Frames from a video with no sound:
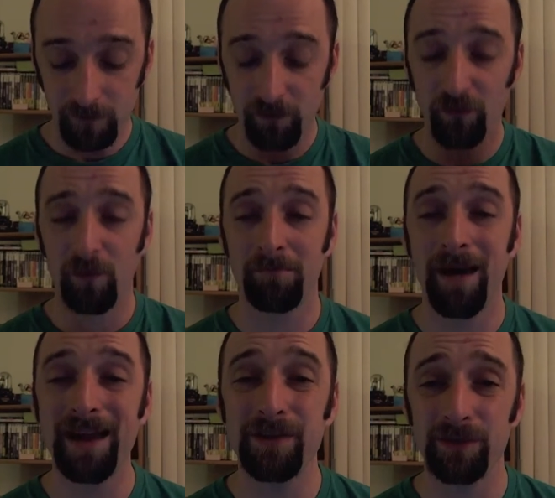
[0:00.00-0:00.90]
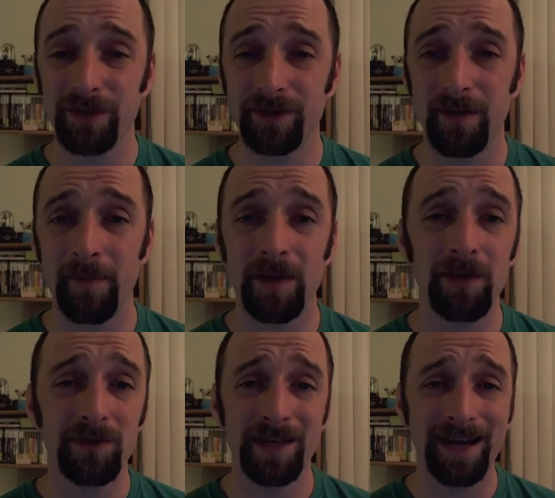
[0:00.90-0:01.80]
for my uses, I'm not
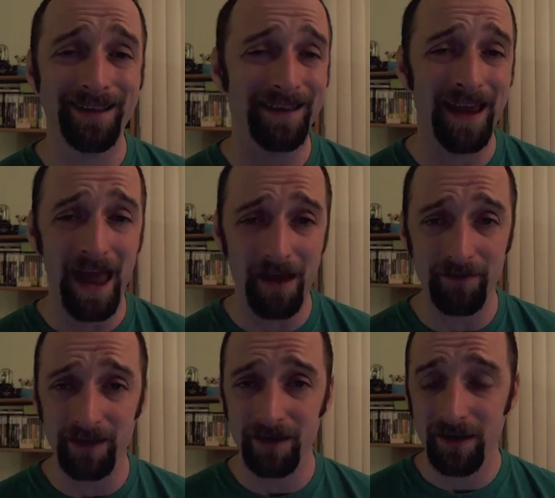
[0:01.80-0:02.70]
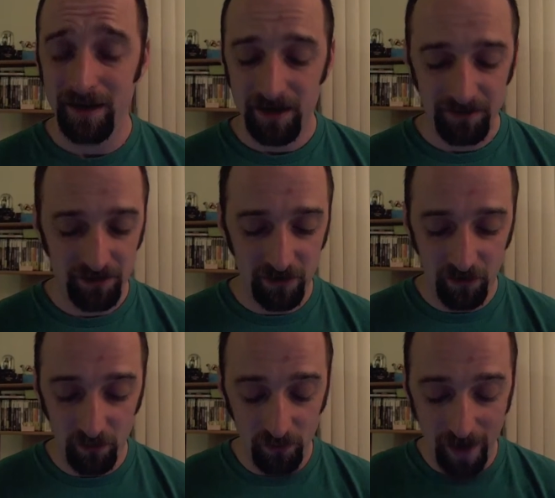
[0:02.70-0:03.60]
using anything heavy,
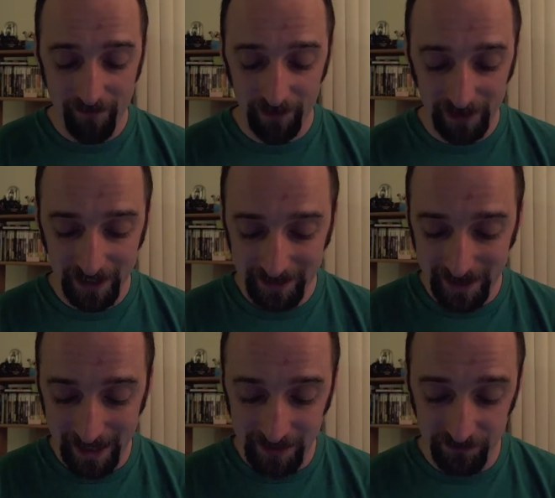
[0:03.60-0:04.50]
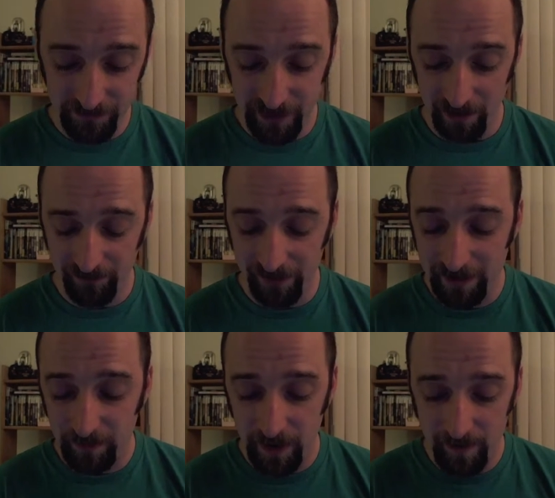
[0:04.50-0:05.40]
no graphically intensive stuff.
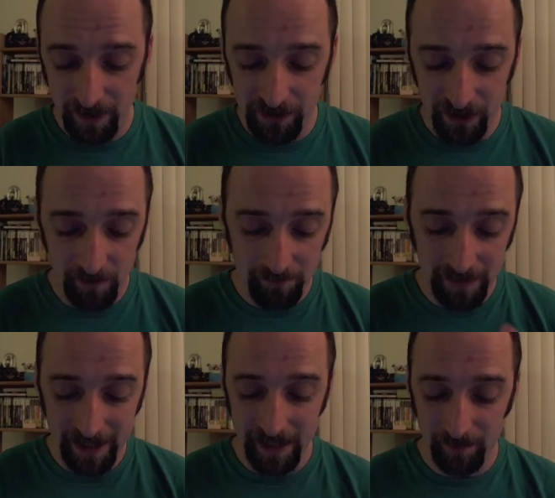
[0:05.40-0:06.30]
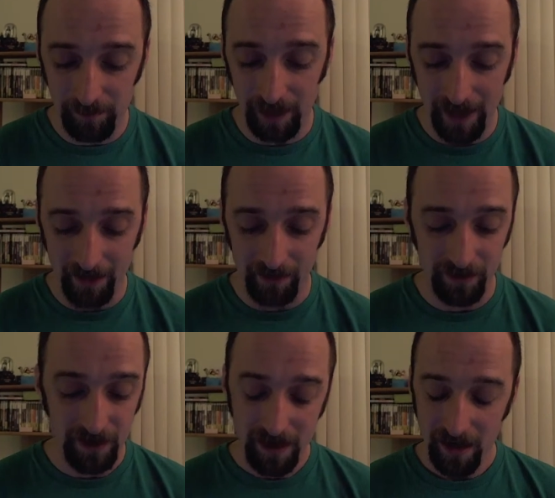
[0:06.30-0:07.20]
It's pretty much a media
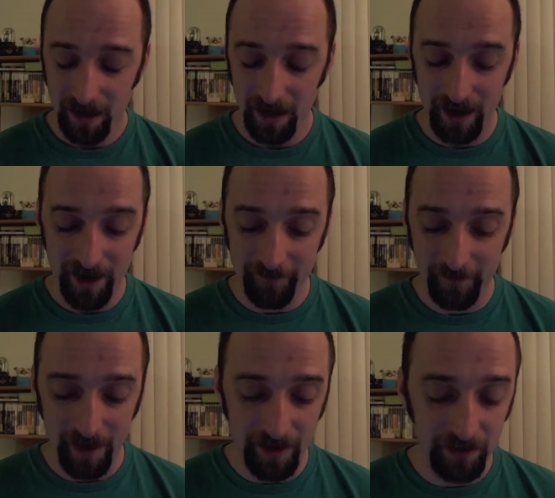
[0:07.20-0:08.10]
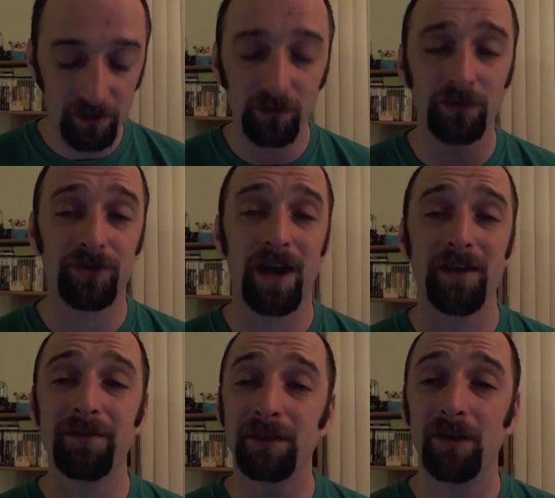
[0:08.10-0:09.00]
player. I have my Google
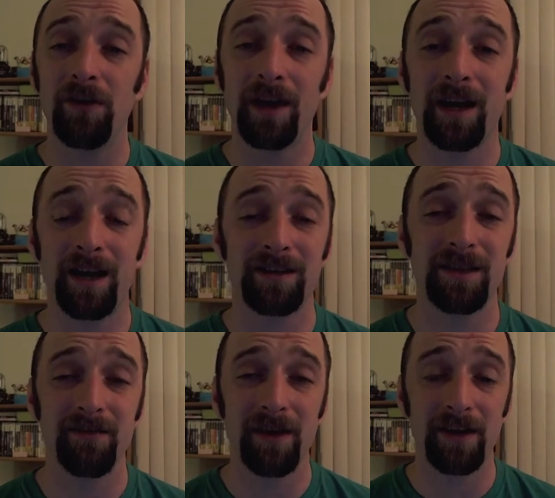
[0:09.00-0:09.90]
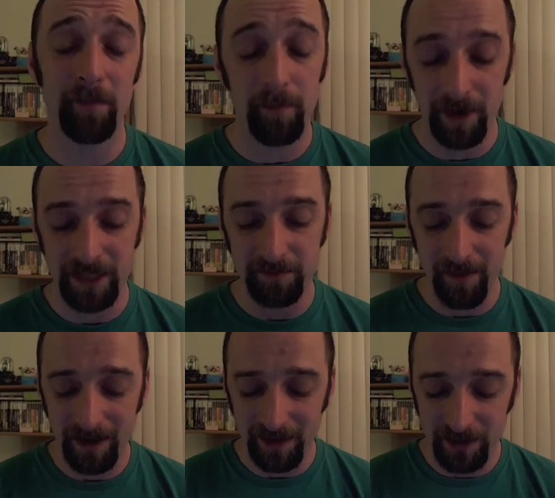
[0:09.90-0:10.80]
Drive and all that kind of stuff on it, but it's
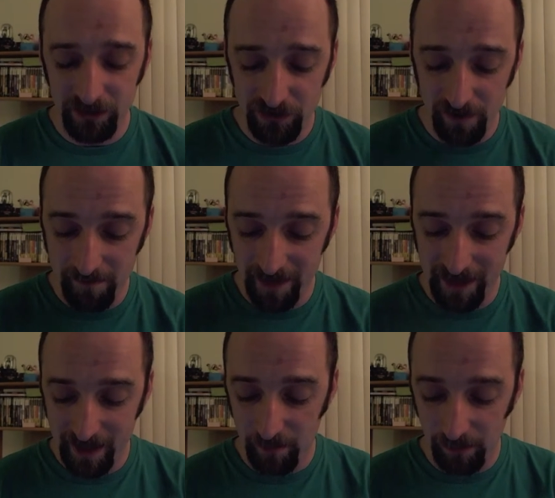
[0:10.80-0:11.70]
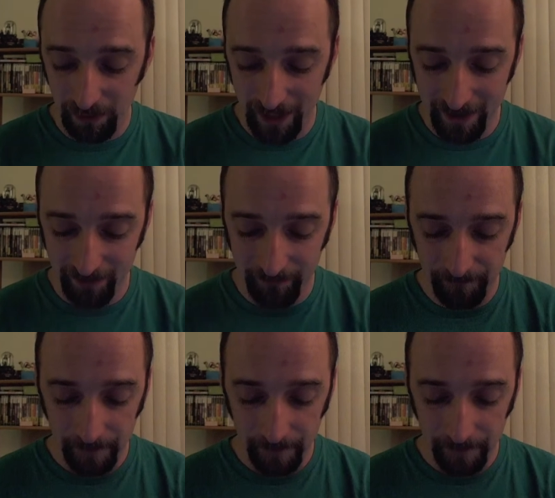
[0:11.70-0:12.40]
mainly just a media player,